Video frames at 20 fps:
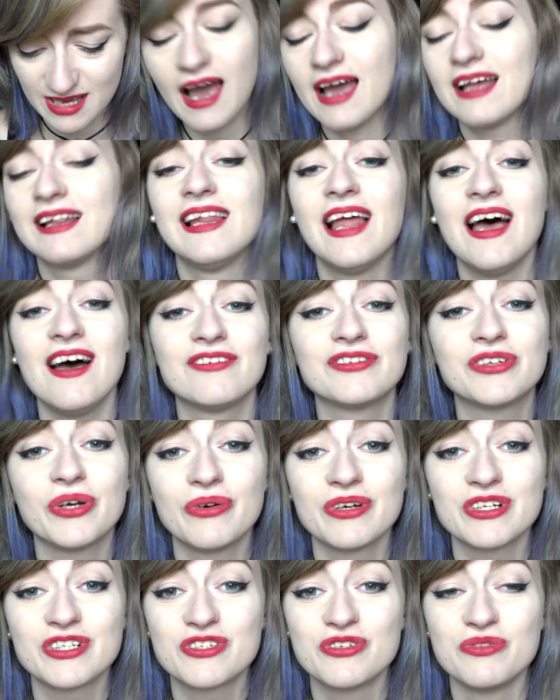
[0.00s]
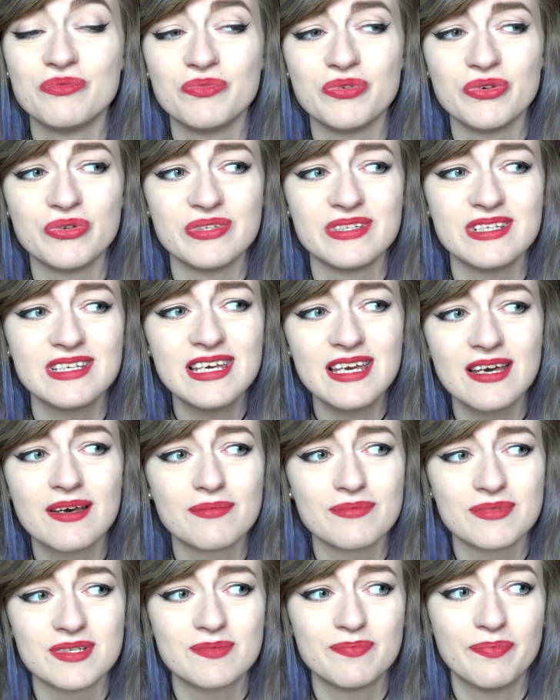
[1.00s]
I love going to
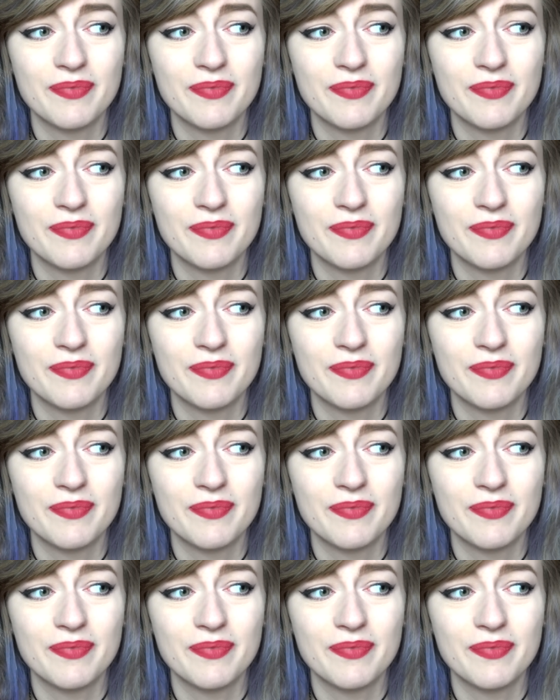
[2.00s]
museums,